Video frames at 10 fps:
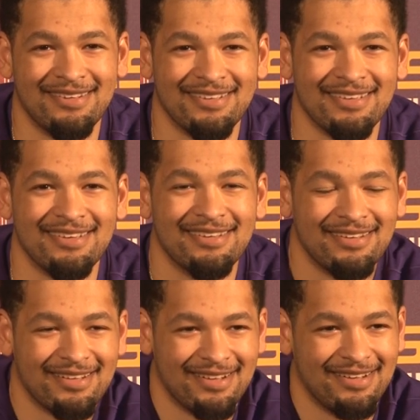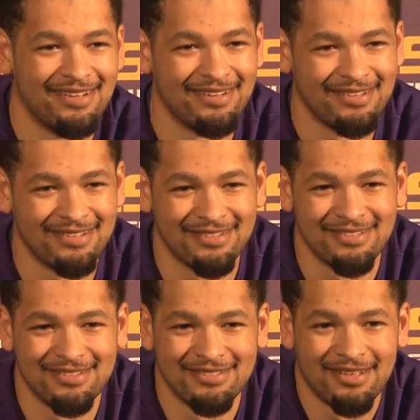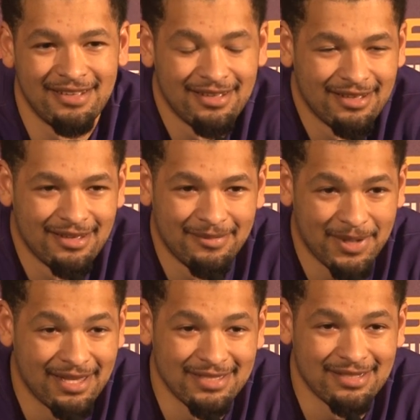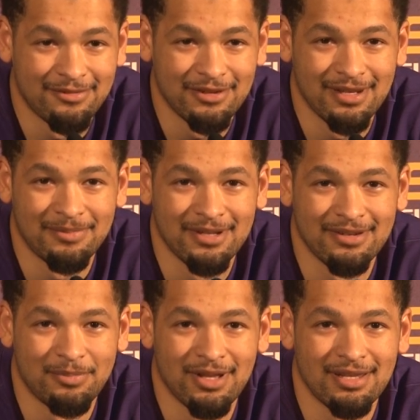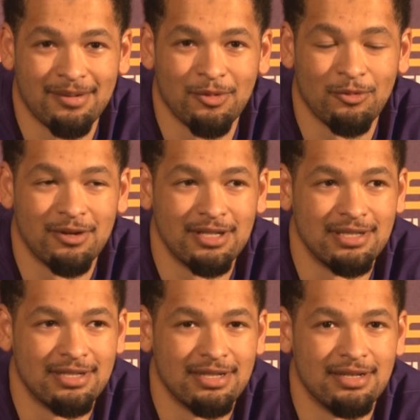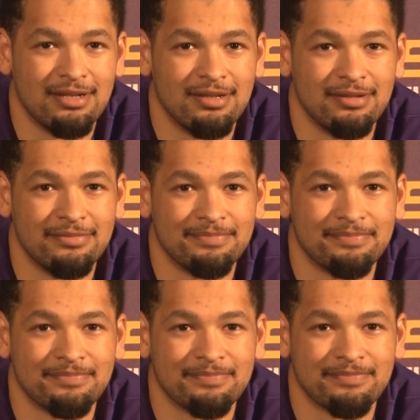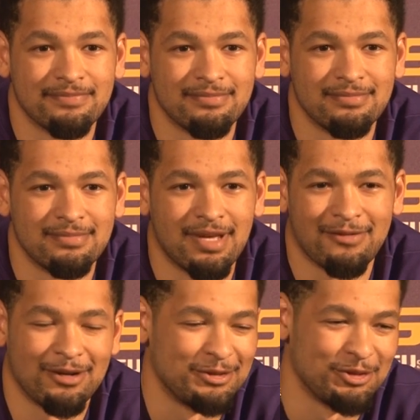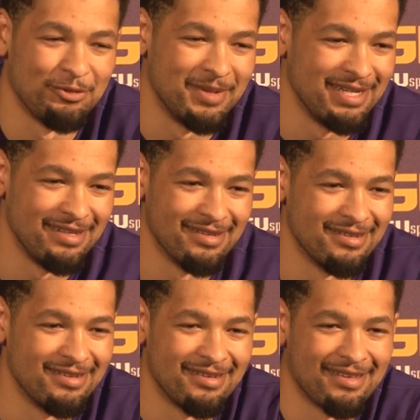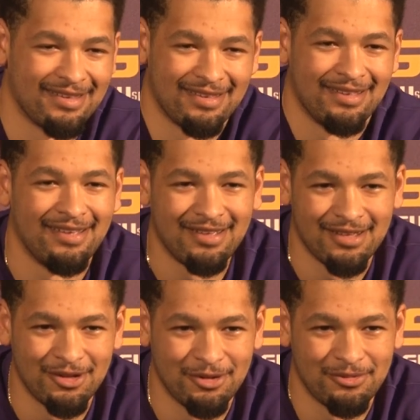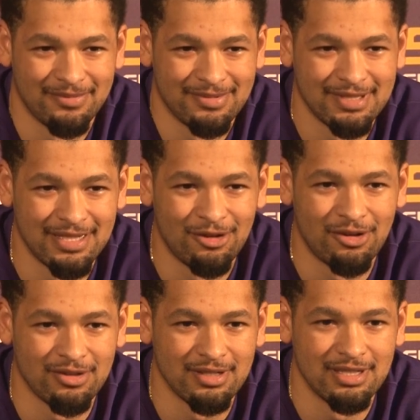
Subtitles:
Yeah, man, that's definitely up there. Probably number one. I've got so many. You know, it all.